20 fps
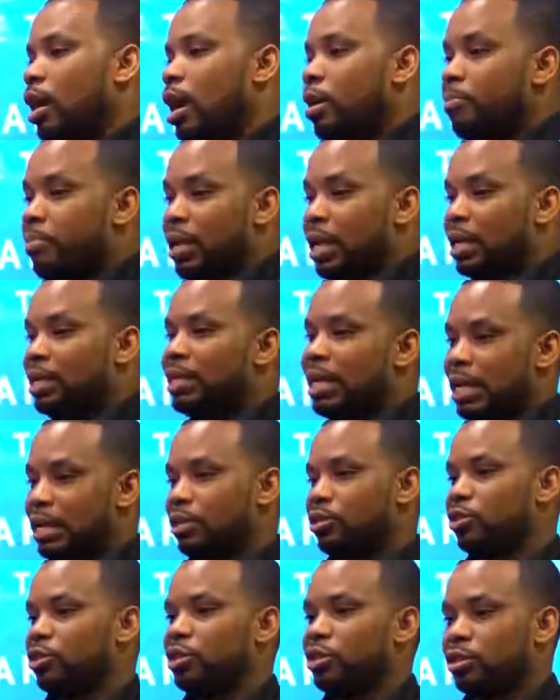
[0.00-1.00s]
I made
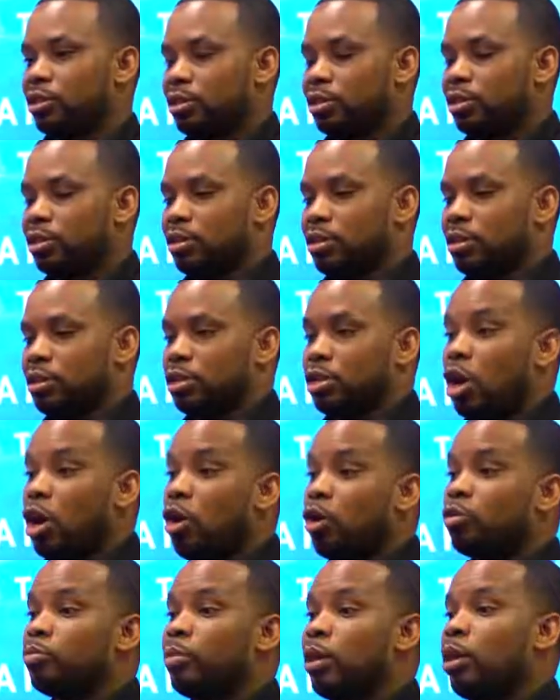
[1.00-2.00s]
that decision to
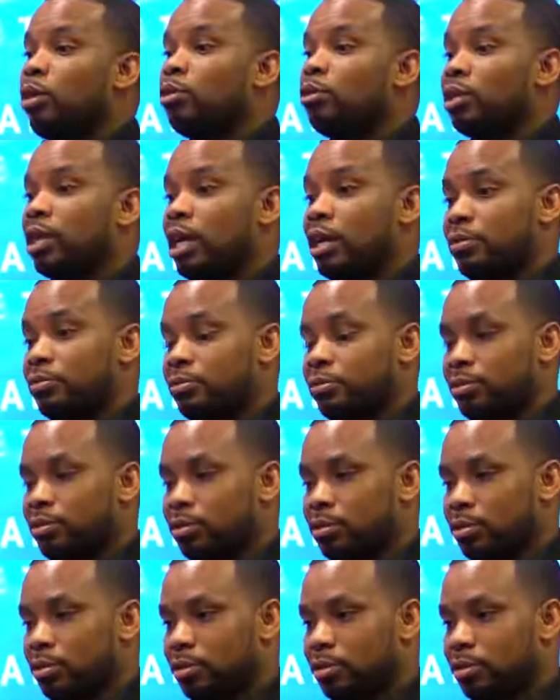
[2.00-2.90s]
own my own life.